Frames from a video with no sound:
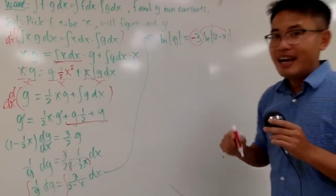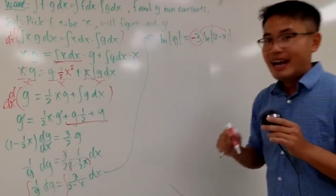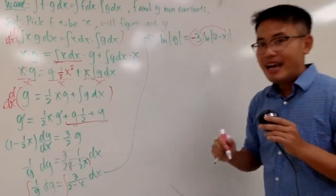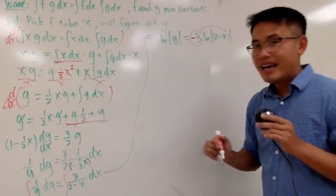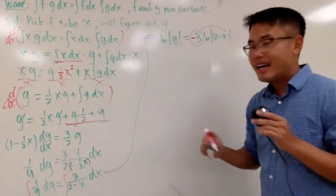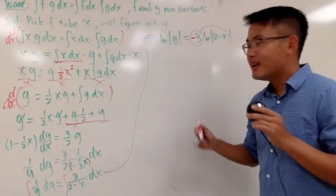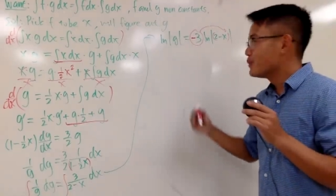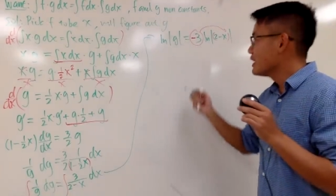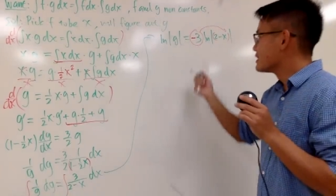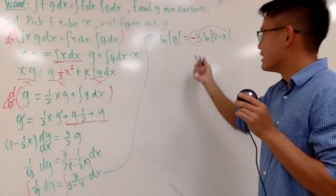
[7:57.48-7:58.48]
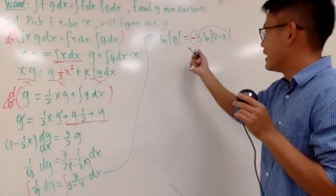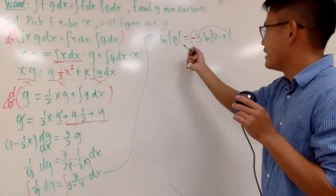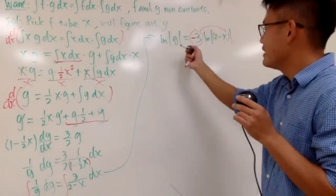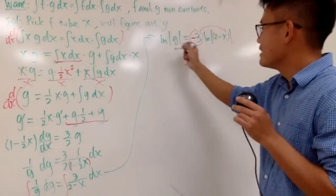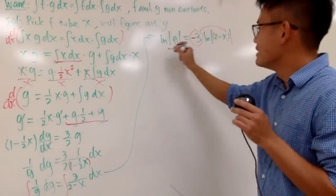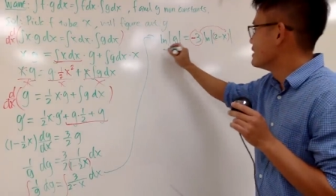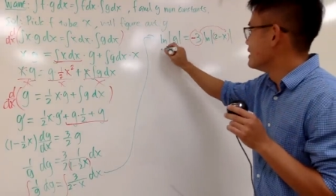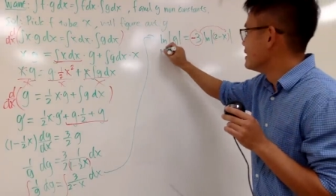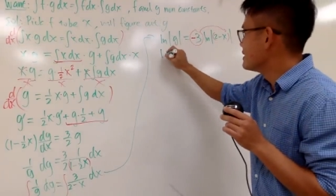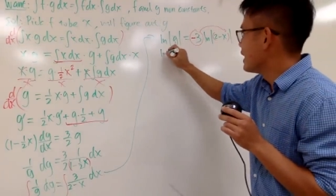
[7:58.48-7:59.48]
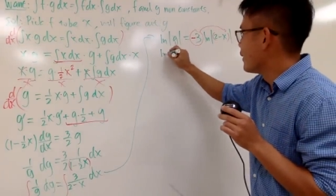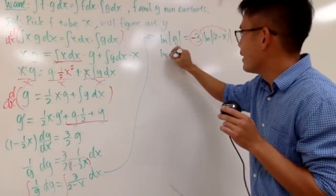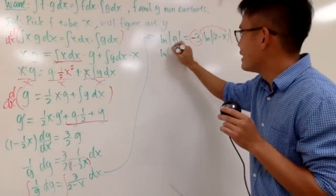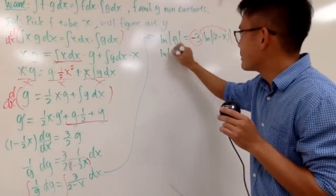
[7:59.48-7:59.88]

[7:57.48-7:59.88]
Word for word: And we are saying this is ln